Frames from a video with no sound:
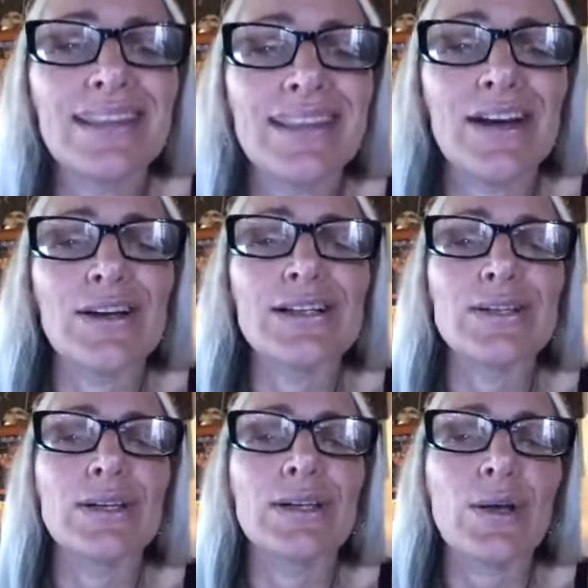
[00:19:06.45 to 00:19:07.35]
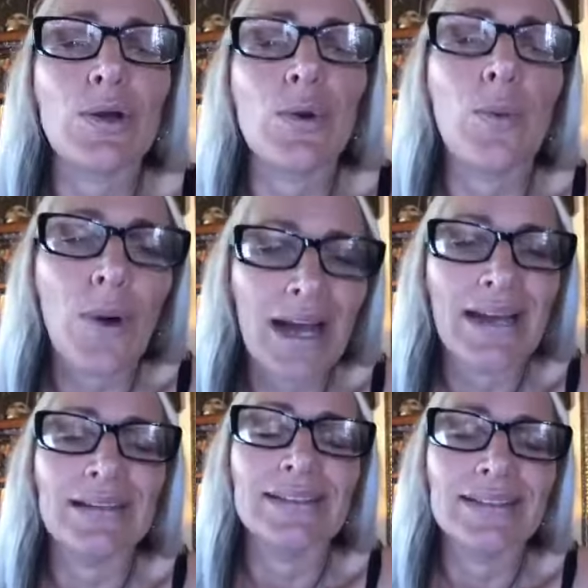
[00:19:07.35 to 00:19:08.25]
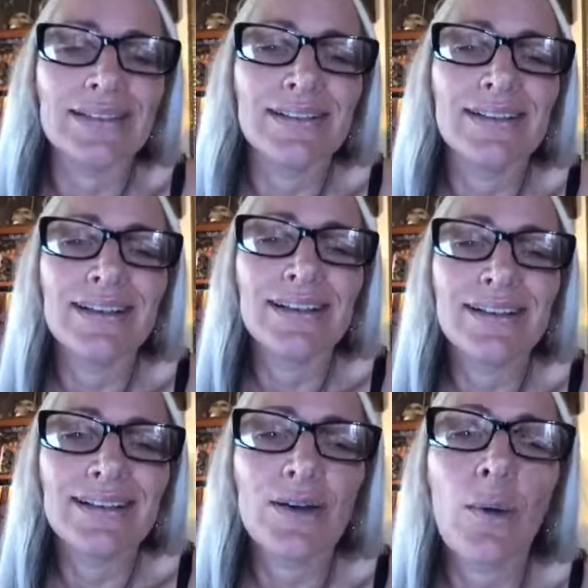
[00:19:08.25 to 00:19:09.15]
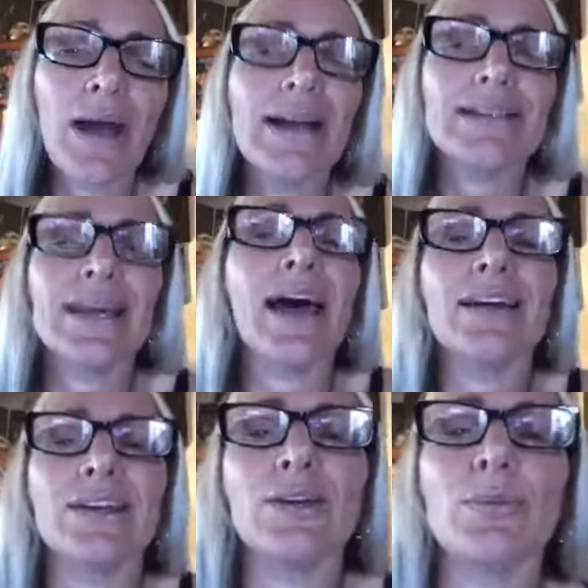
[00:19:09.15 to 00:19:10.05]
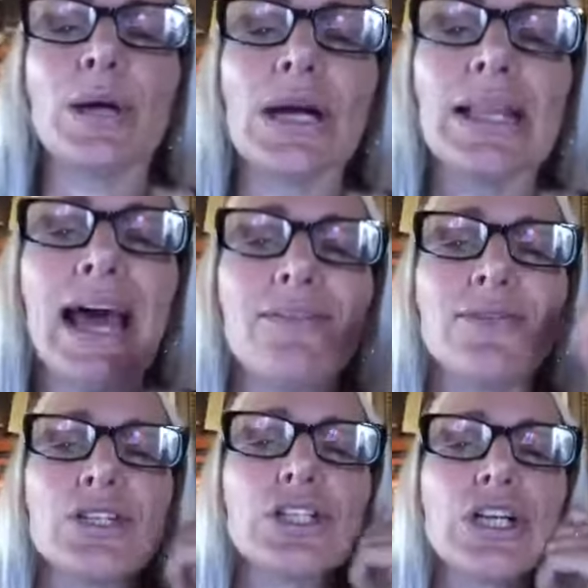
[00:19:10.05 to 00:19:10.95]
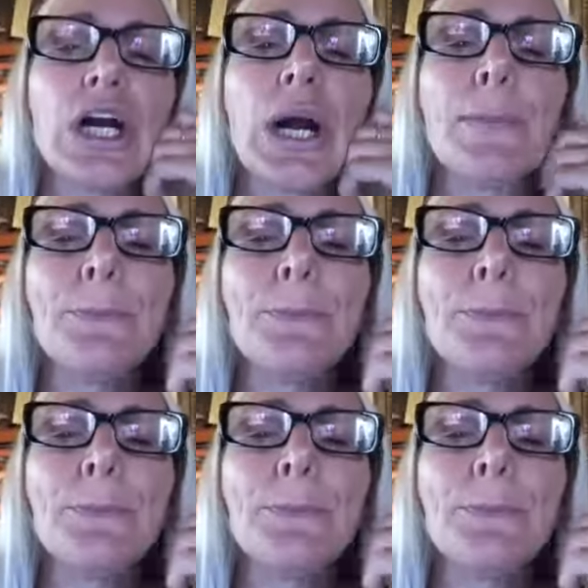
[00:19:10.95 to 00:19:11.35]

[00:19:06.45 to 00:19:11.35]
There is quite a ton of humor in that, for sure.